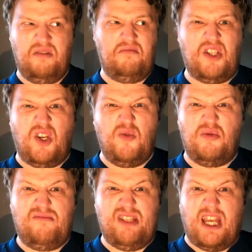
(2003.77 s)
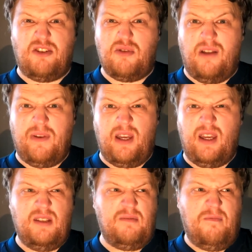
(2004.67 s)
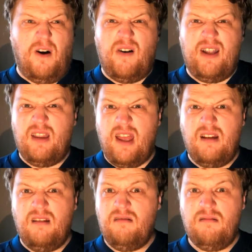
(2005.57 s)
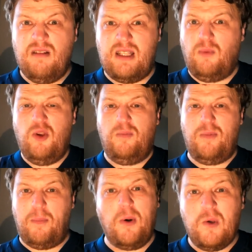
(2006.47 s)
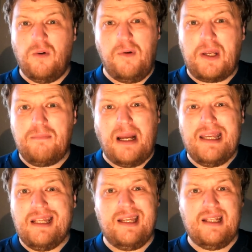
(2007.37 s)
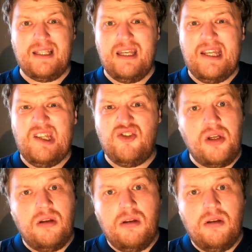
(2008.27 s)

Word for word: So sex trafficking is fine then? Is that what you're, the point you're fucking making here, Teej?